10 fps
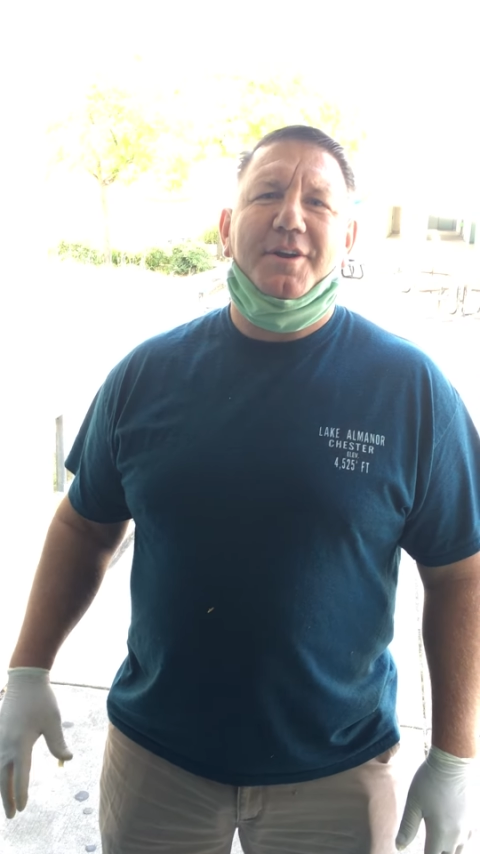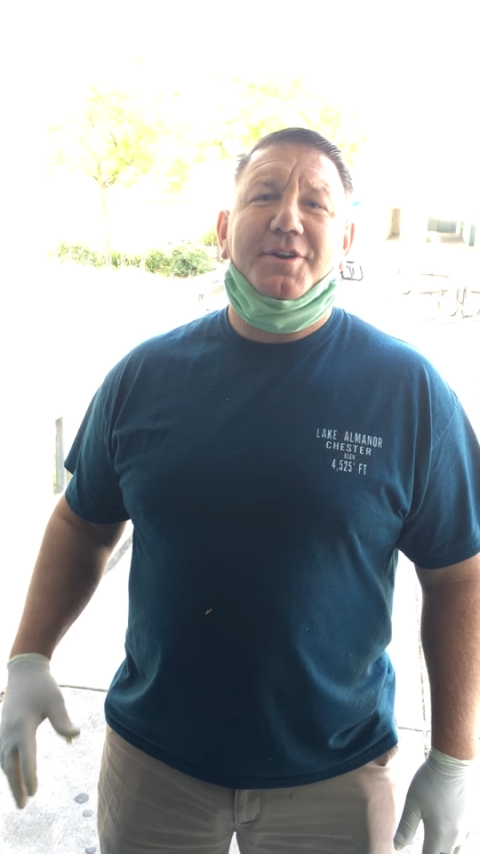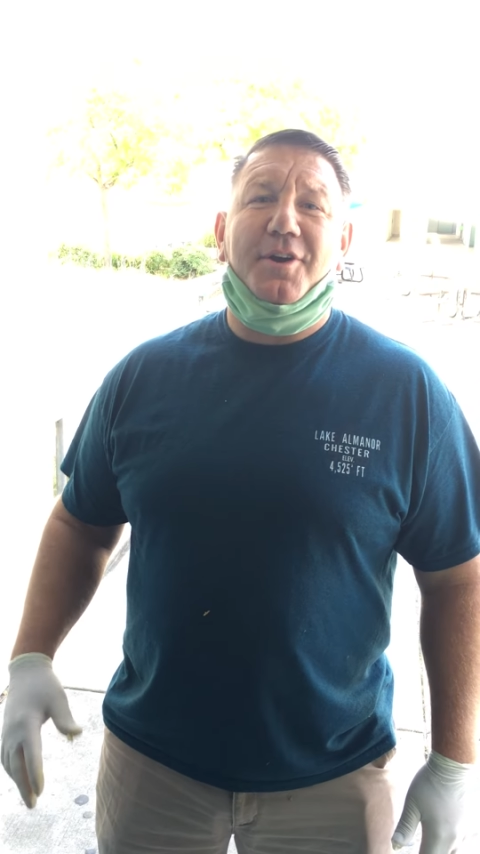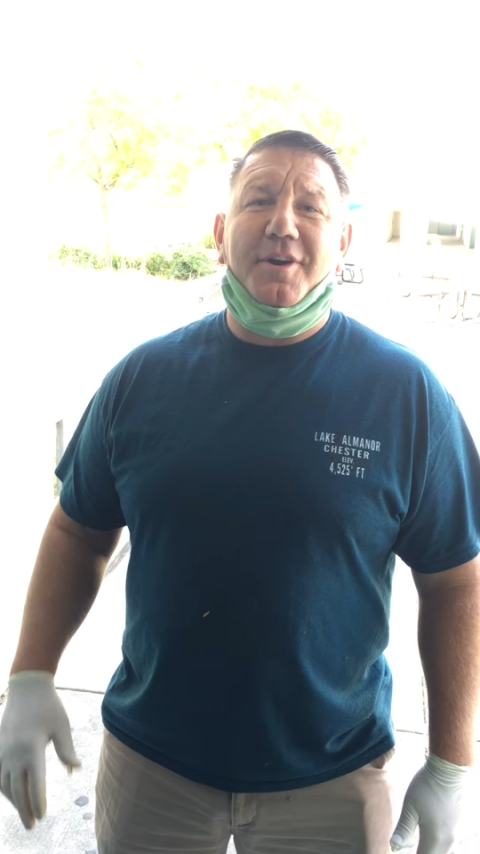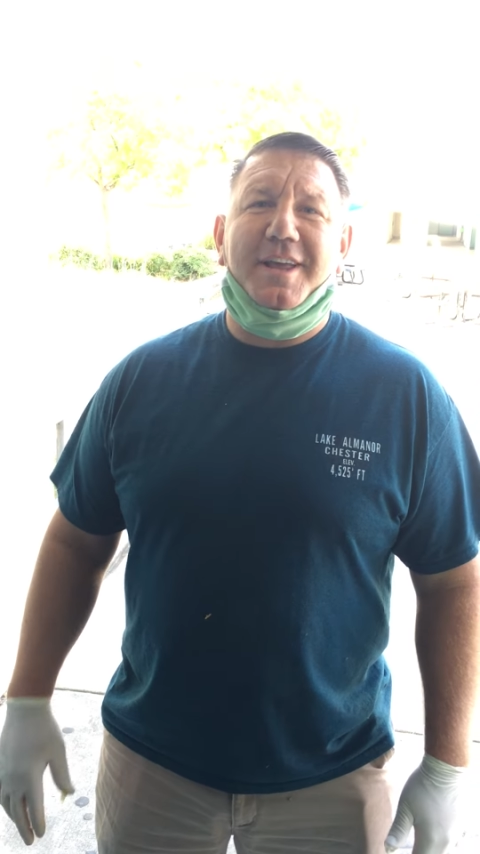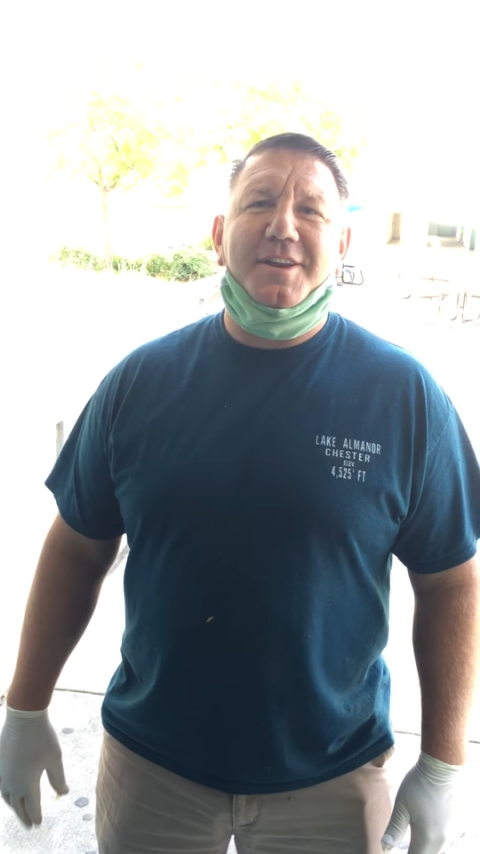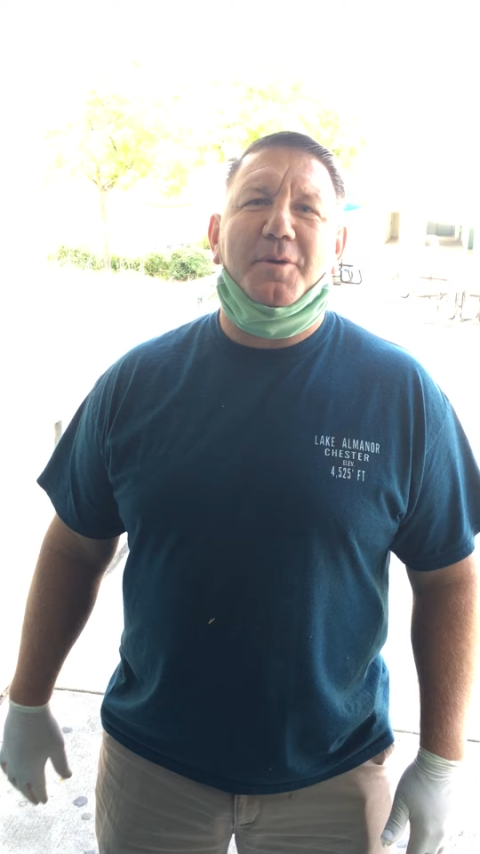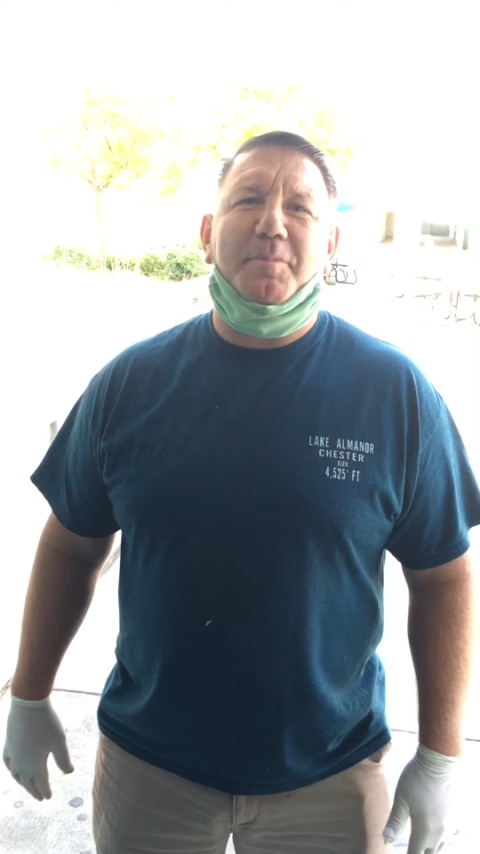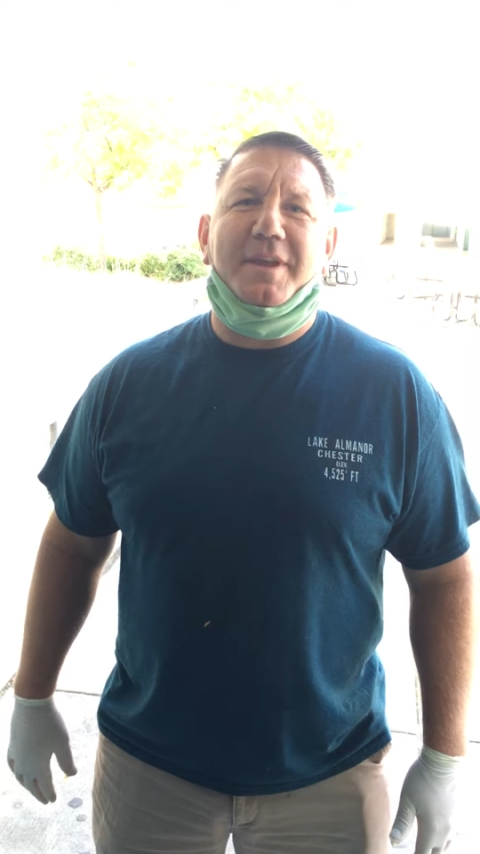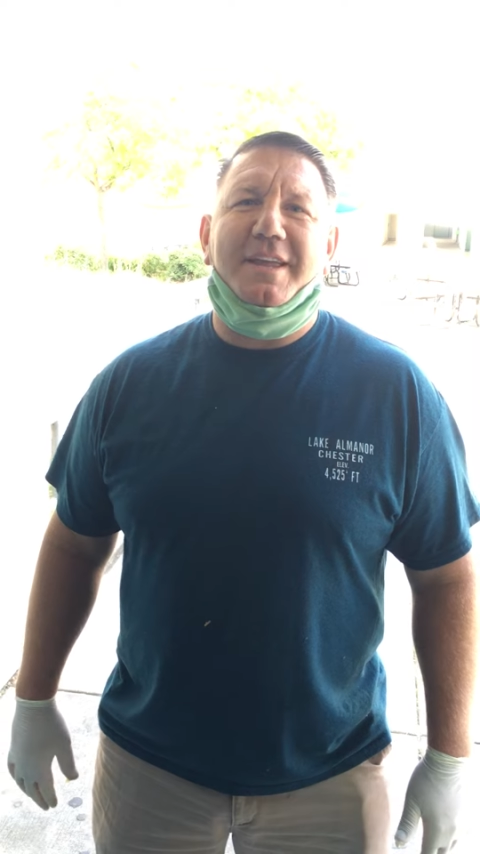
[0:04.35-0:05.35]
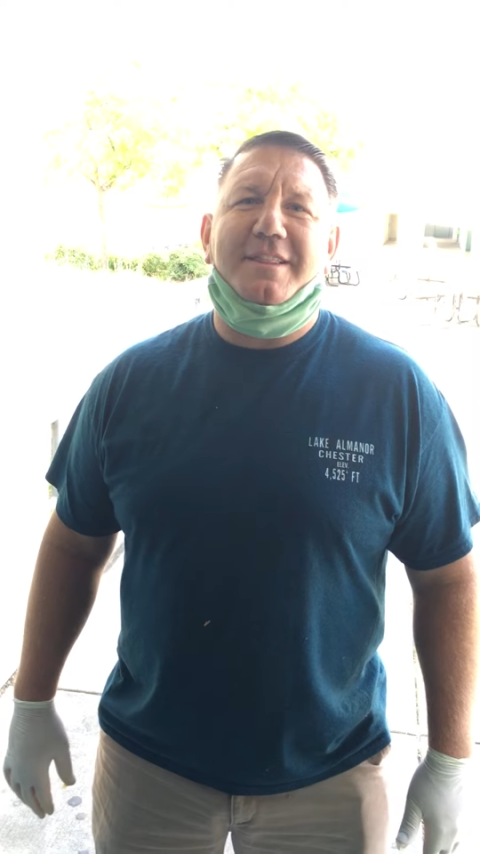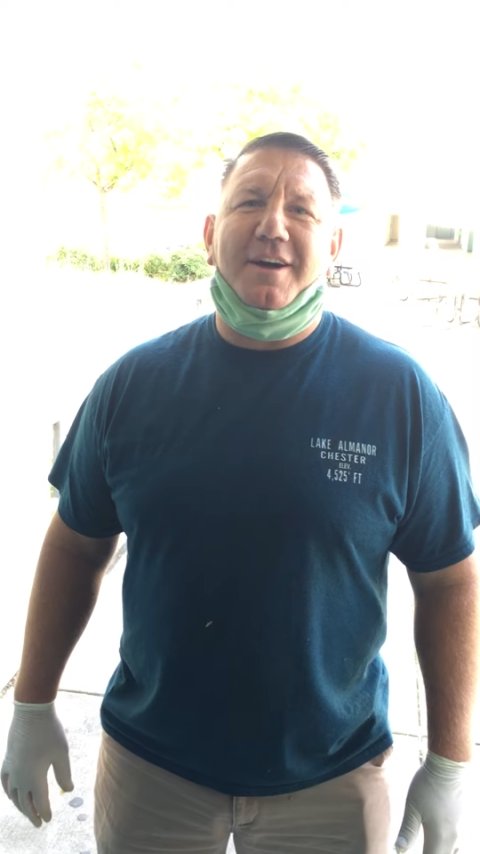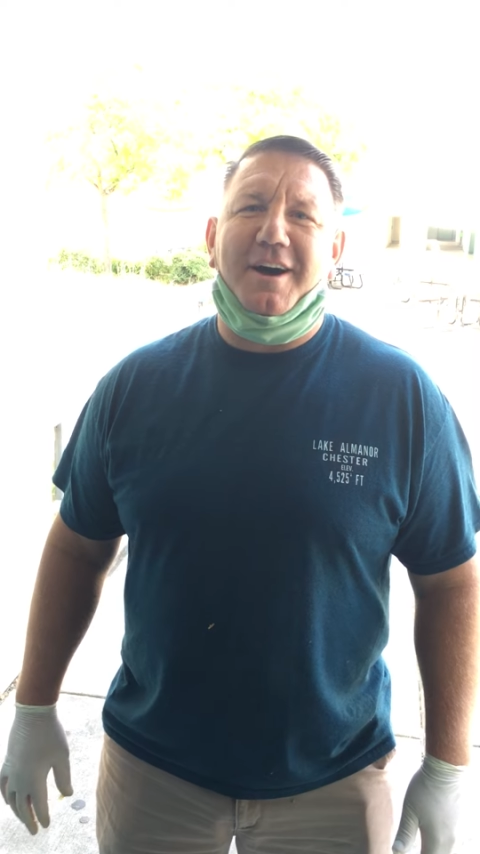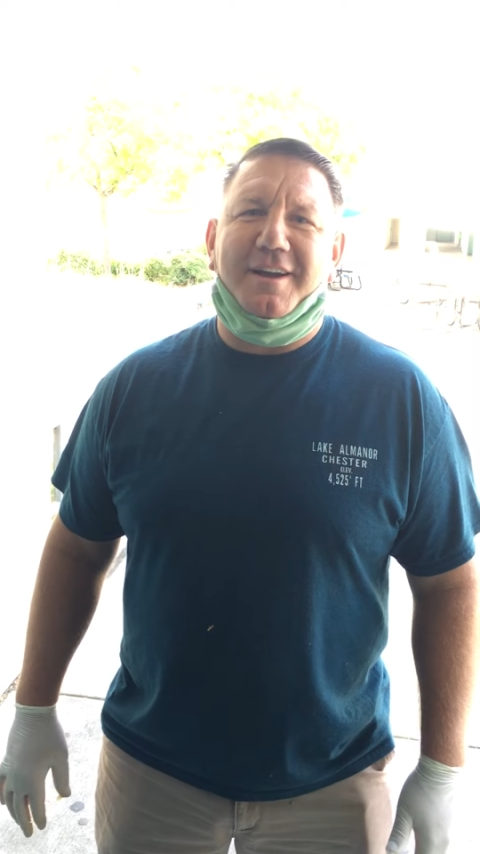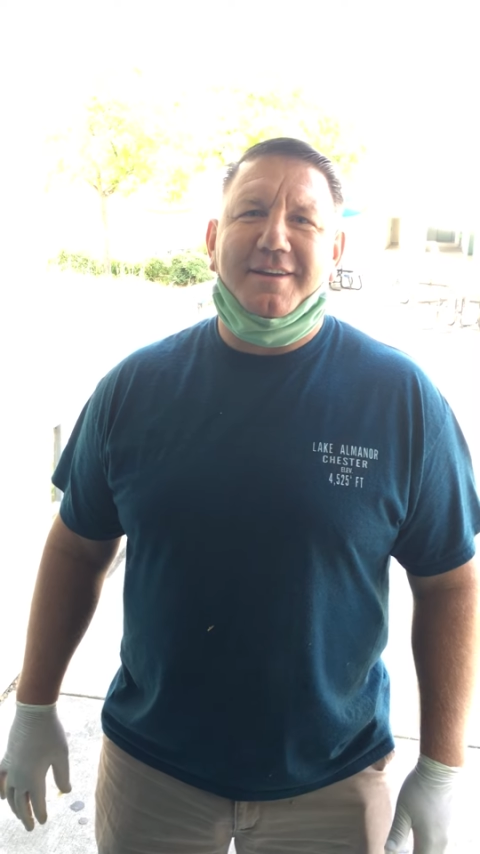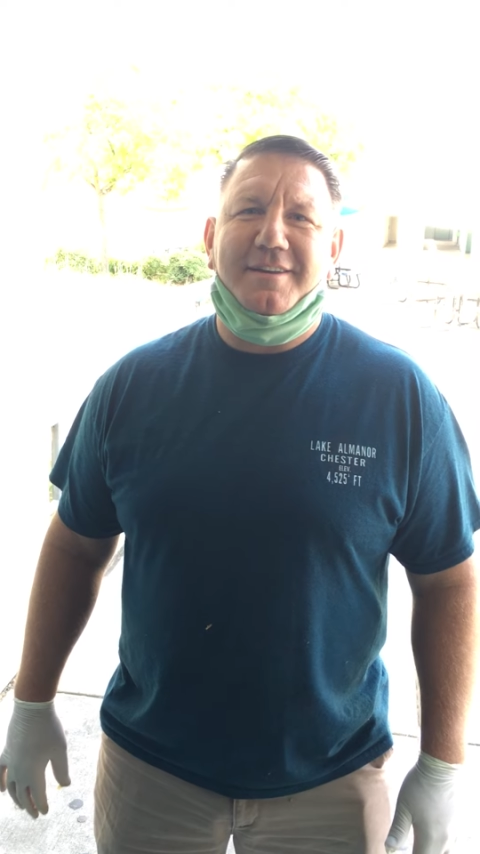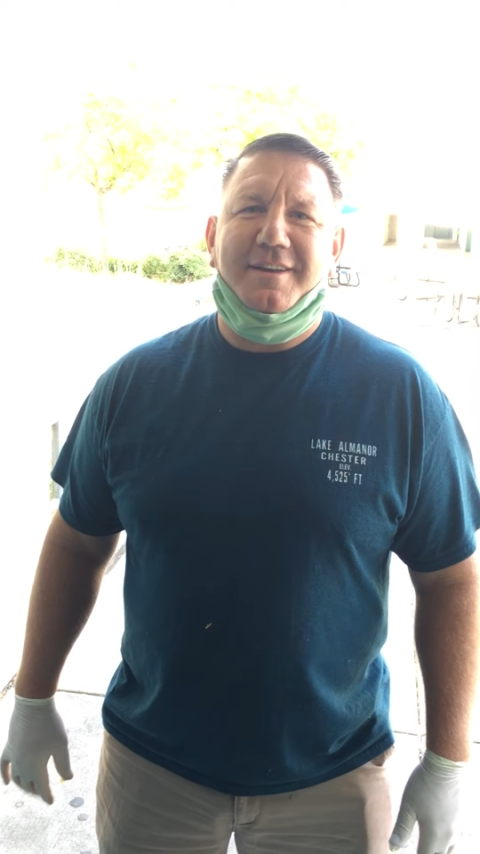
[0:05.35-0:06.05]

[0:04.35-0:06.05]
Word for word: turn in your PE lock.